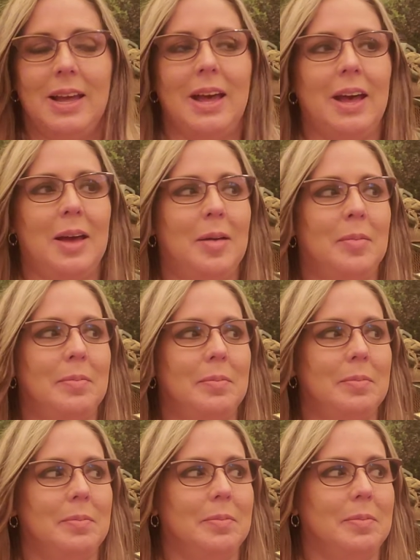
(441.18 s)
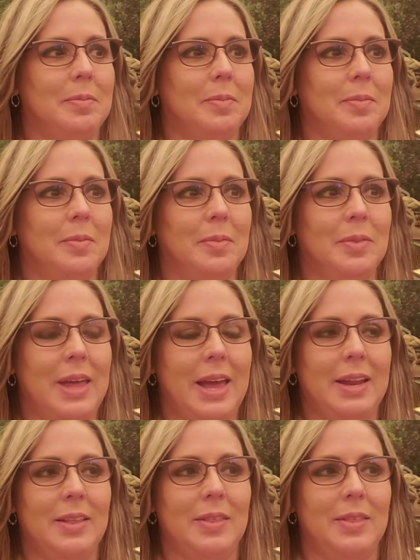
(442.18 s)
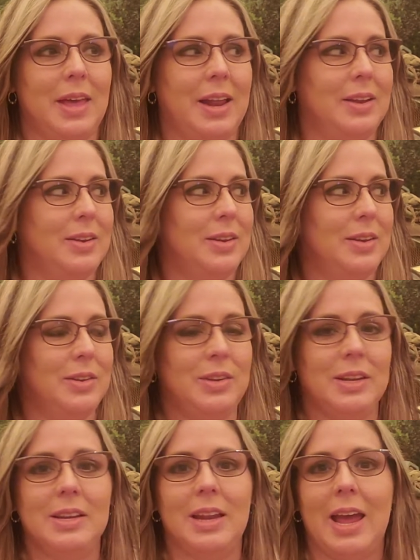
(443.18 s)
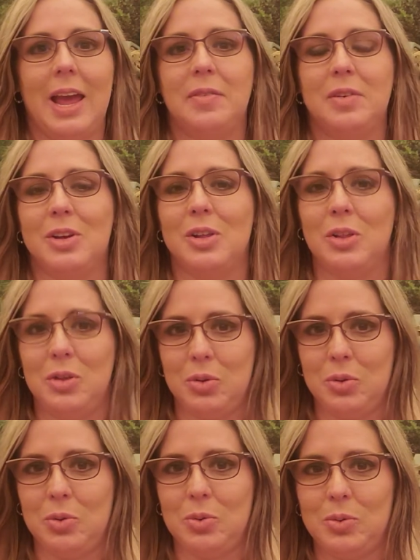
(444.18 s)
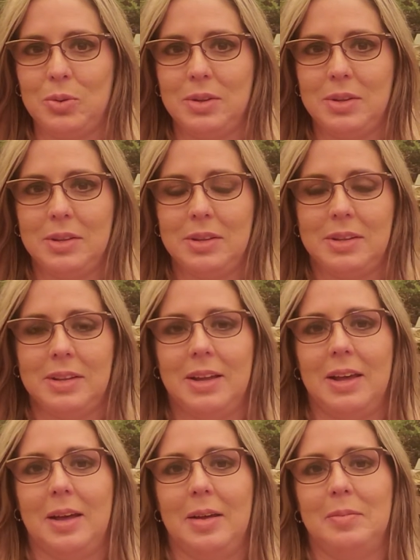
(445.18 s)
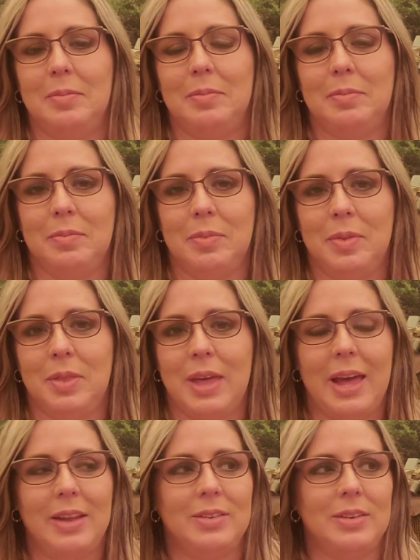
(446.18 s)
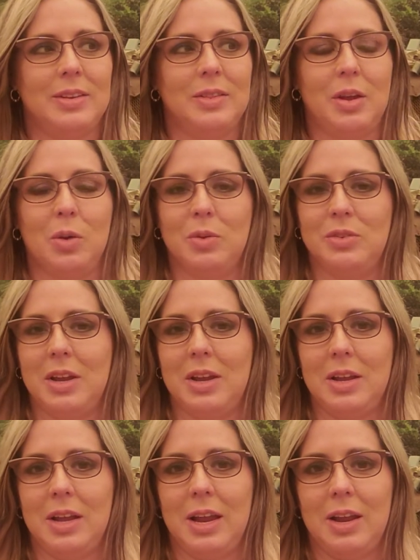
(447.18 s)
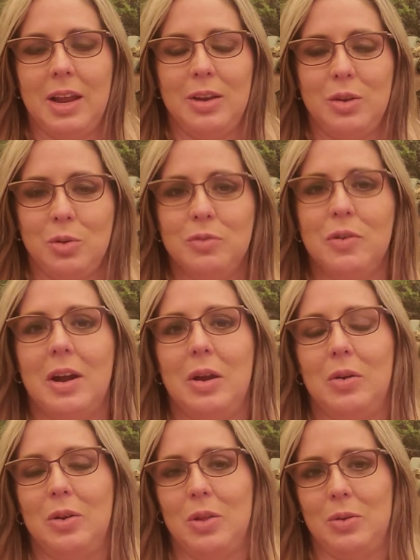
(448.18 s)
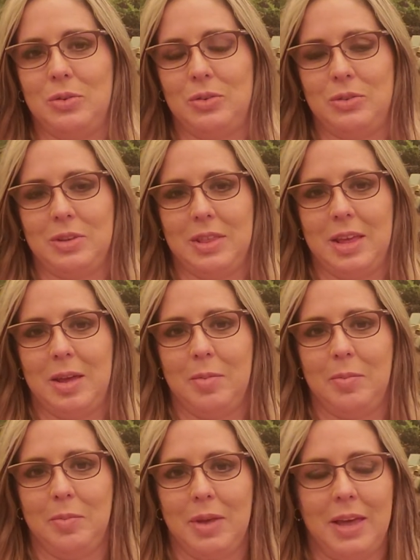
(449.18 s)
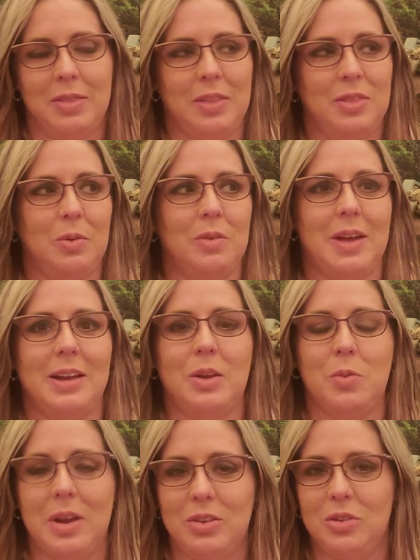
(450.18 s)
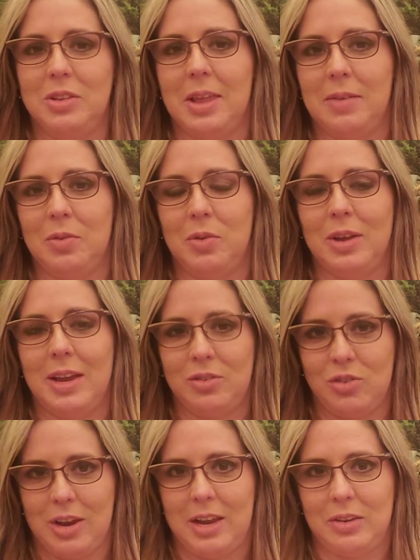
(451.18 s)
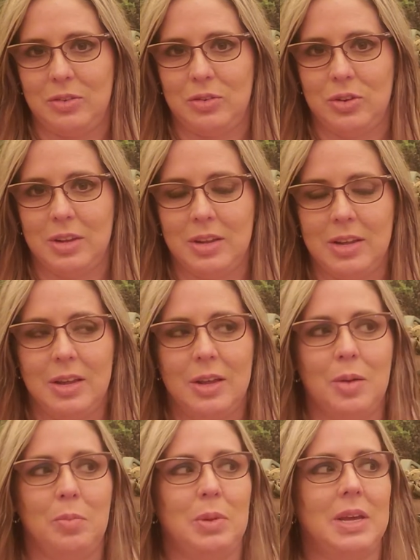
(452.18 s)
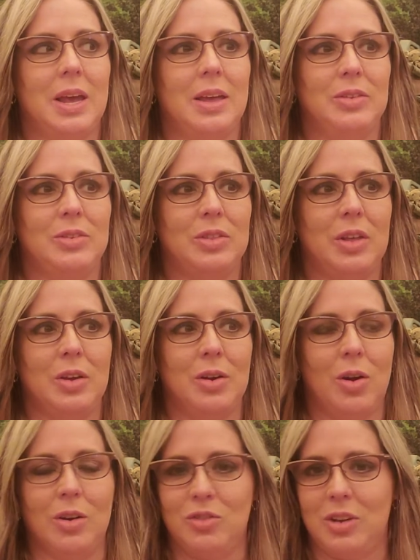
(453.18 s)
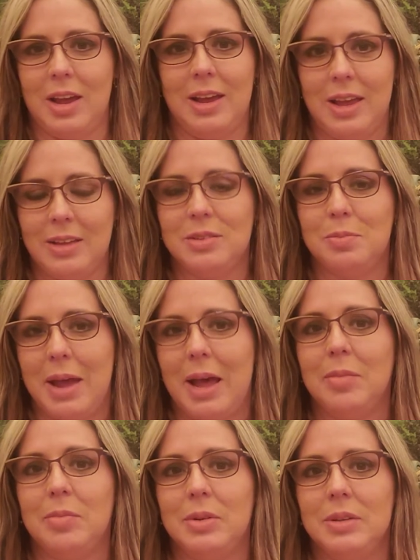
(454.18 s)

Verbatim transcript: um, that that didn't have a clue um, that there was a, a, a, new fire closest to them and that their evacuation level had changed because the ArcGIS map